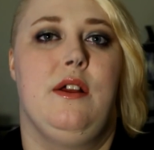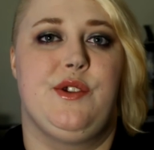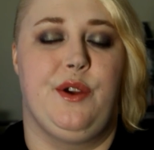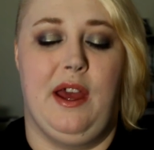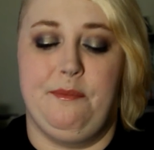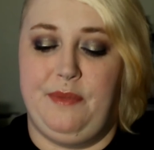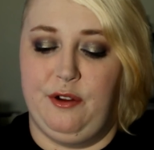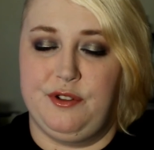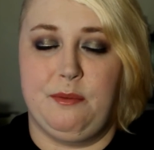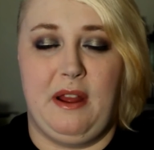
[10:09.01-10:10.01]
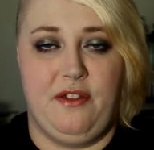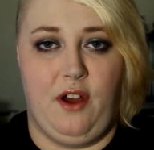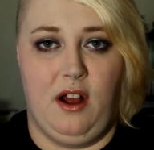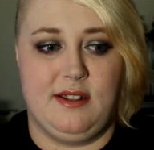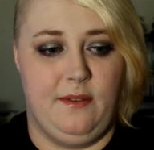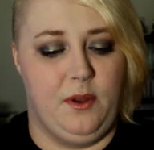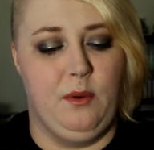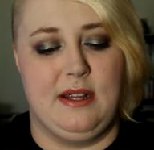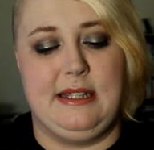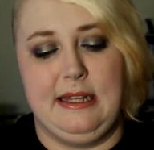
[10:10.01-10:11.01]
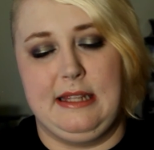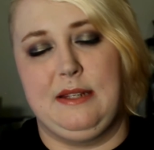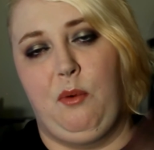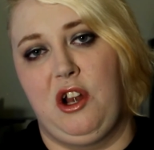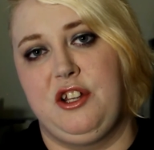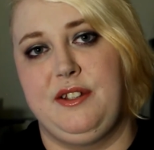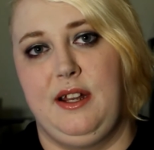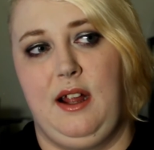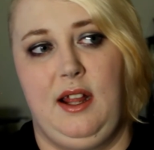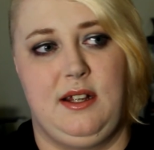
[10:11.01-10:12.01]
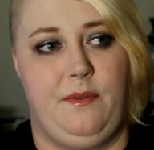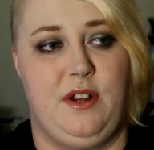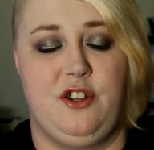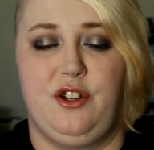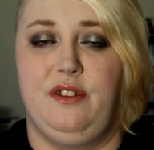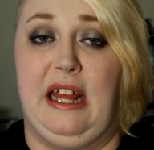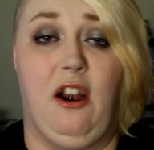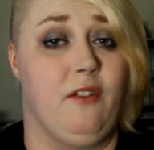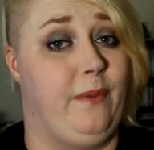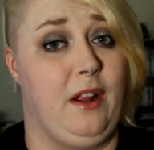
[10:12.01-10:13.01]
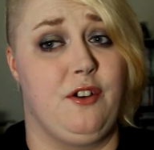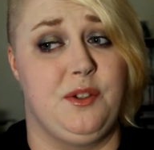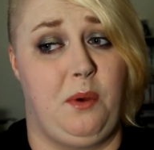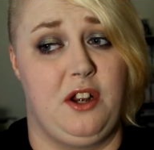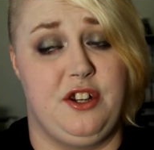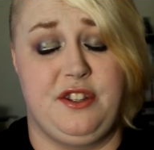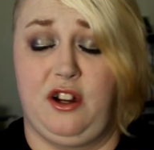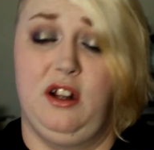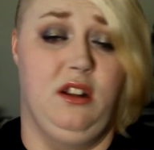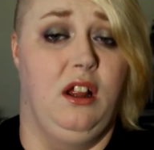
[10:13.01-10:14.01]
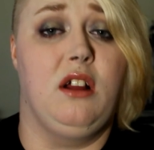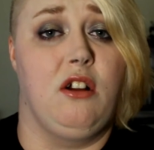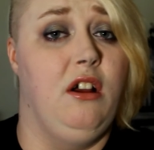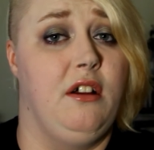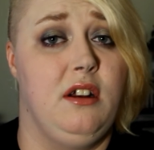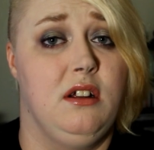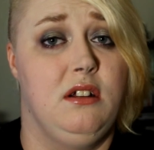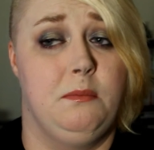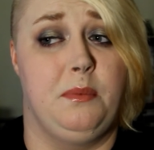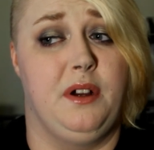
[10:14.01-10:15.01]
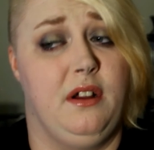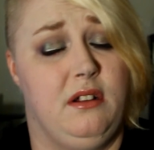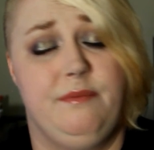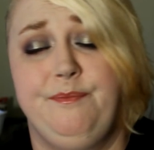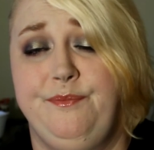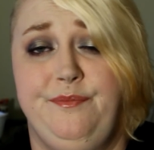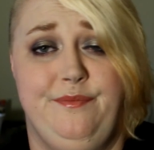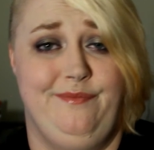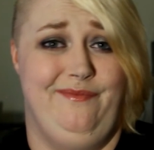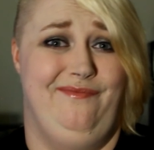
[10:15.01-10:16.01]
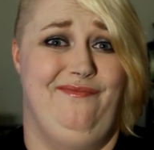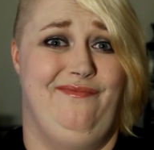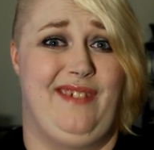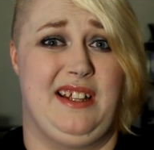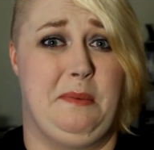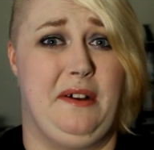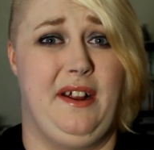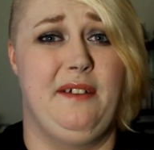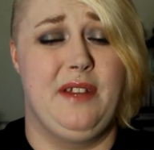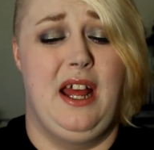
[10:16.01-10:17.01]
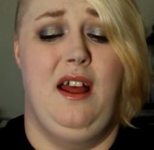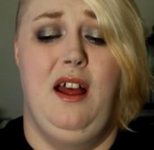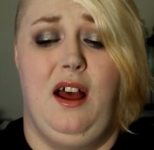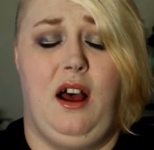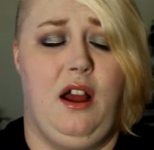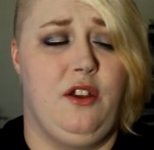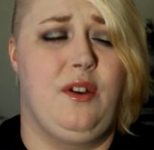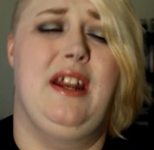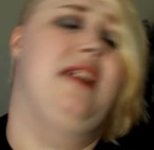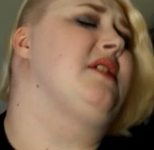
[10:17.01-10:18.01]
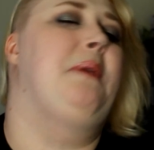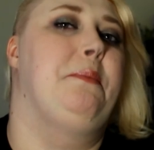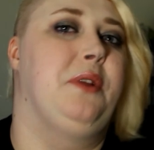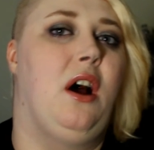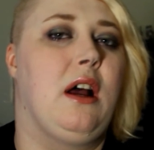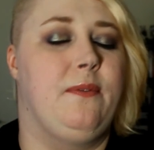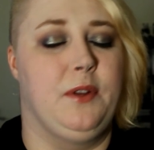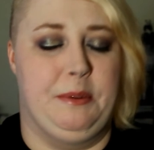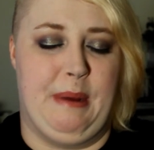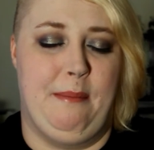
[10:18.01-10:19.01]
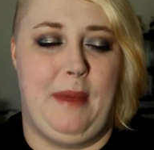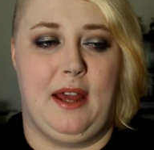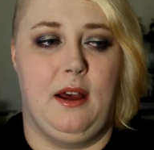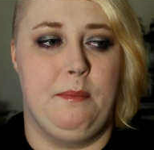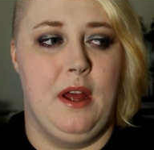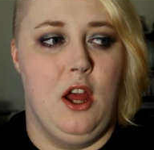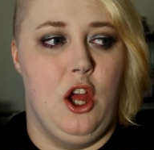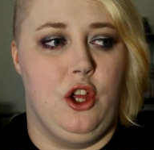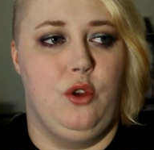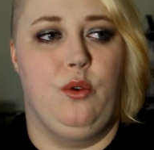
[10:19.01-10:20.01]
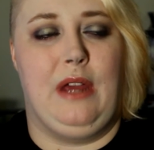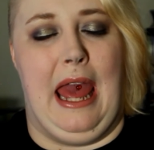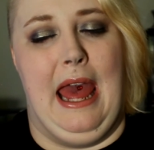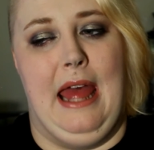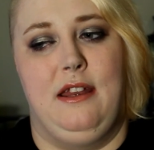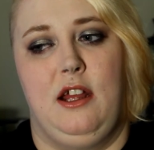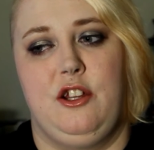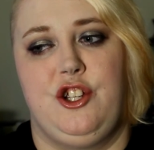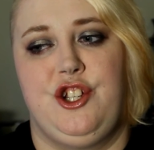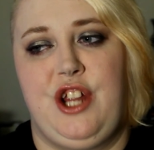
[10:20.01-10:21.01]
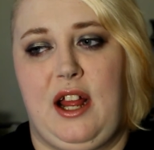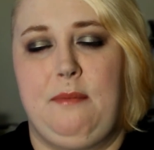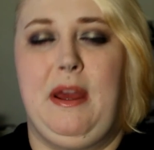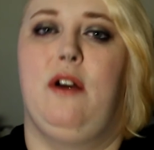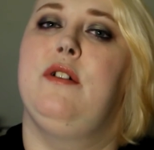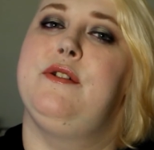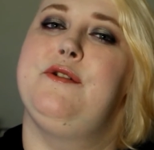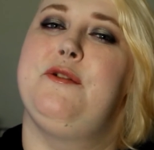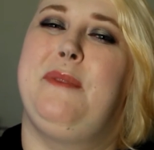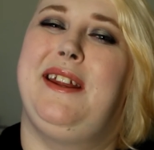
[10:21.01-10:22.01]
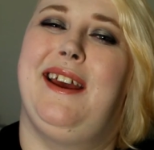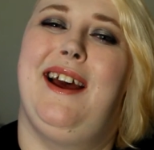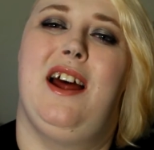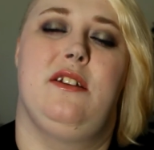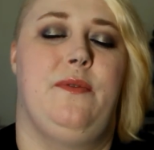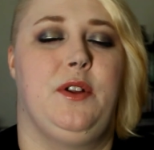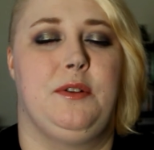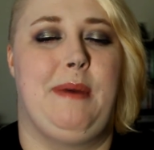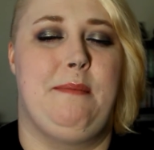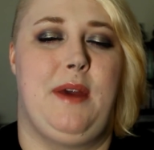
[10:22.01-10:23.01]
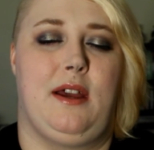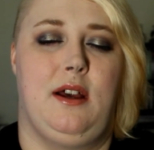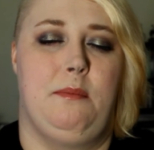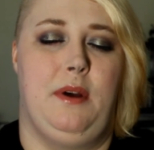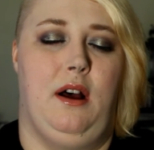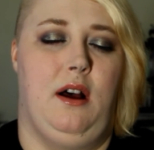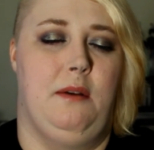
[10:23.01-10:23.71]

So yeah, those are my thoughts. If you want to see the swatches in high definition, they are finger swatches. They're going to look good, but that's about it. You can head to my blog at Fueled by Makeup. You can check me out on social media at Fueled by Makeup,